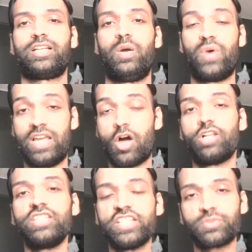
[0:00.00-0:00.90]
While all
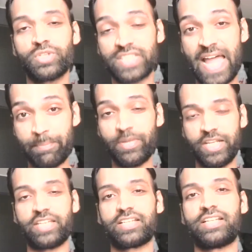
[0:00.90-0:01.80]
this was
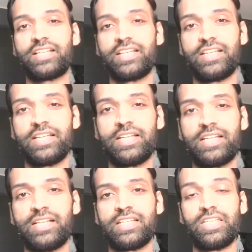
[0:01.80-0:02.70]
happening,
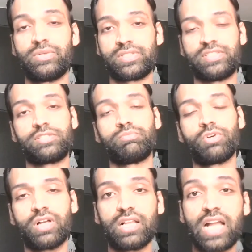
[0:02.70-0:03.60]
there was this
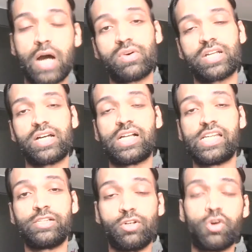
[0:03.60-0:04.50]
Mughal governor
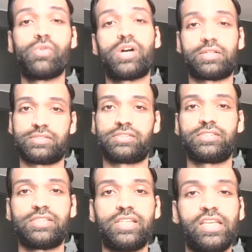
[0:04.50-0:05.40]
in Goa.
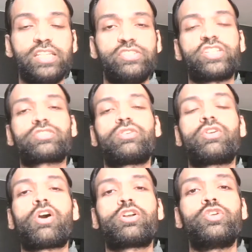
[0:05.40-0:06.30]
He just could
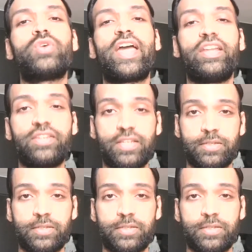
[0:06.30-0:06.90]
not do anything.